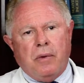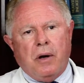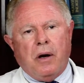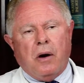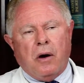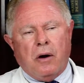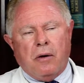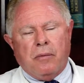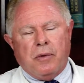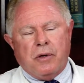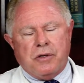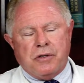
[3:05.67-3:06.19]

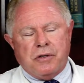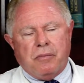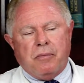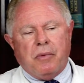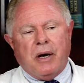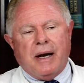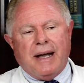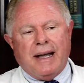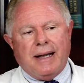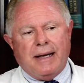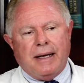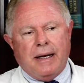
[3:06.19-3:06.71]
Armour is a
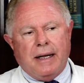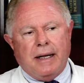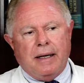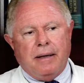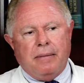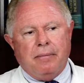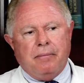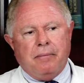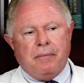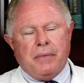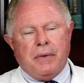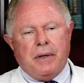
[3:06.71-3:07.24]
brand
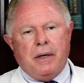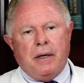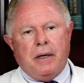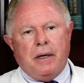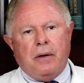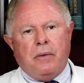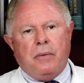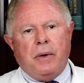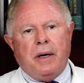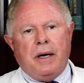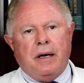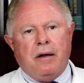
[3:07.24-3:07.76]
name,
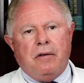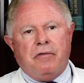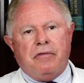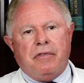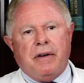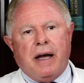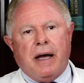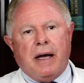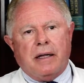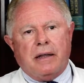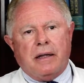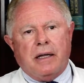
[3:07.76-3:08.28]
when in
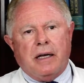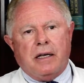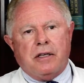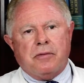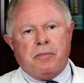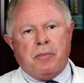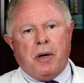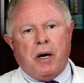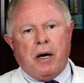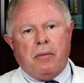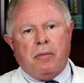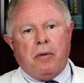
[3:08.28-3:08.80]
fact that's
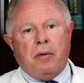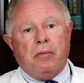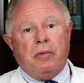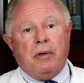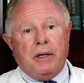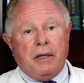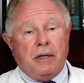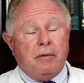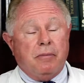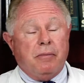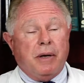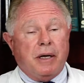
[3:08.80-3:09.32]

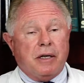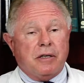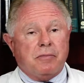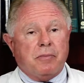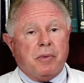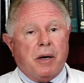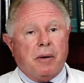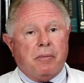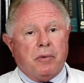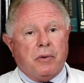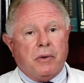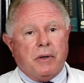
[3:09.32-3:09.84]
probably the best
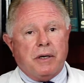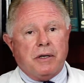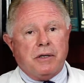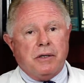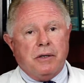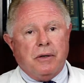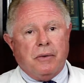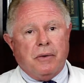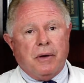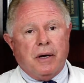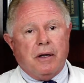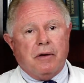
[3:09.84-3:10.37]

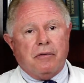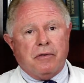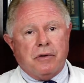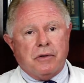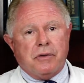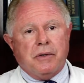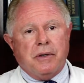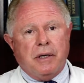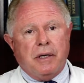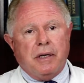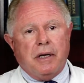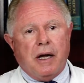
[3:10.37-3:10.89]
preparation around for
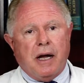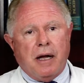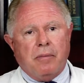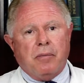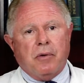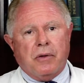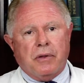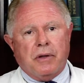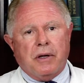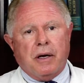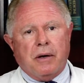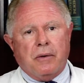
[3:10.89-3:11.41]
treating
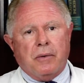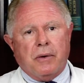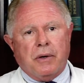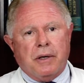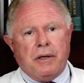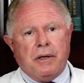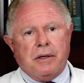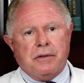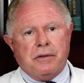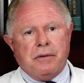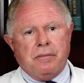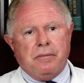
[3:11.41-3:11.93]

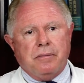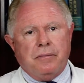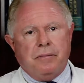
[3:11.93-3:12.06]
hypothyroidism.